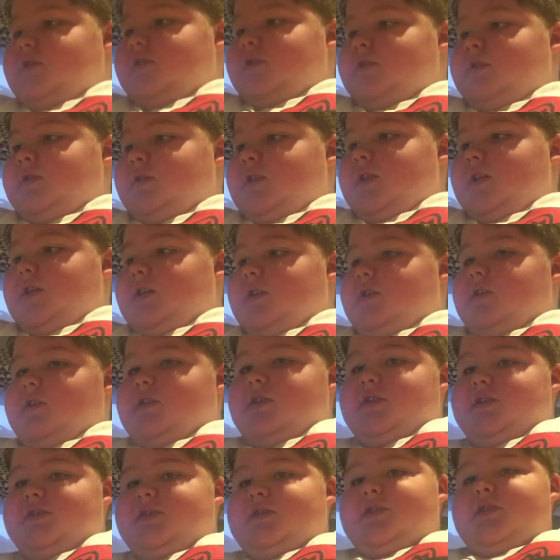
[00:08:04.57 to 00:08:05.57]
So yeah
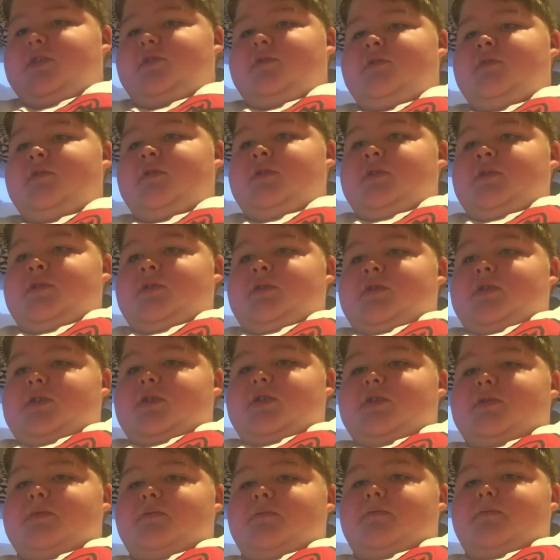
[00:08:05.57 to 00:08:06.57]
guys, so
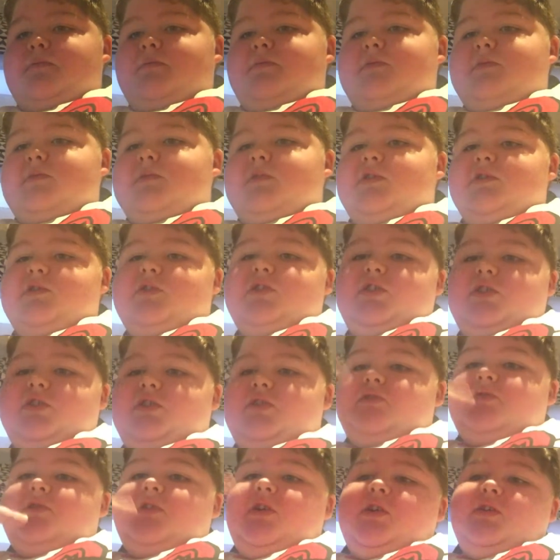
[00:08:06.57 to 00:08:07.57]
um, I'll see
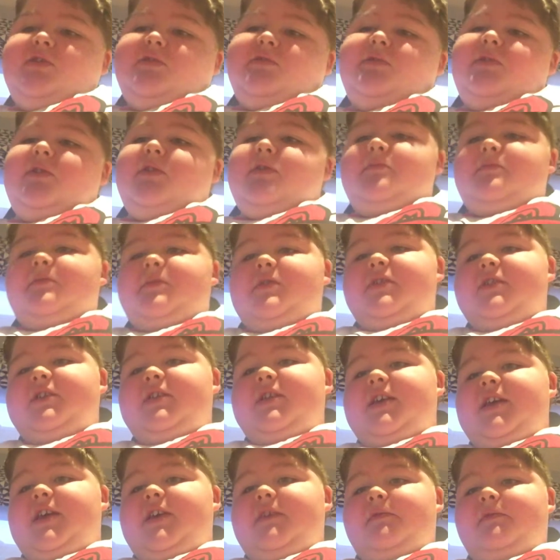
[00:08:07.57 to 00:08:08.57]
you guys when I'm in
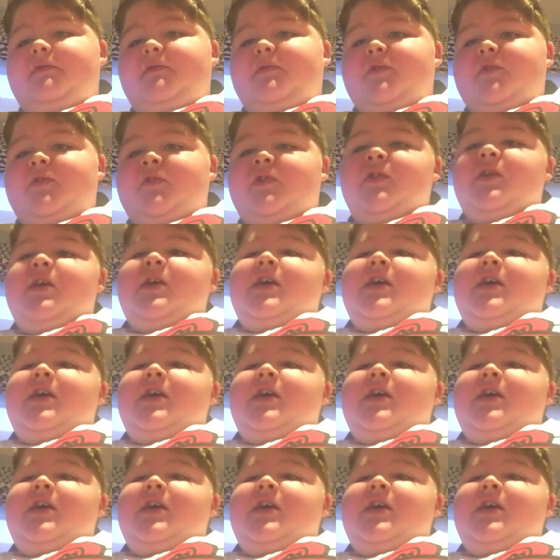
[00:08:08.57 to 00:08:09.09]
the lift,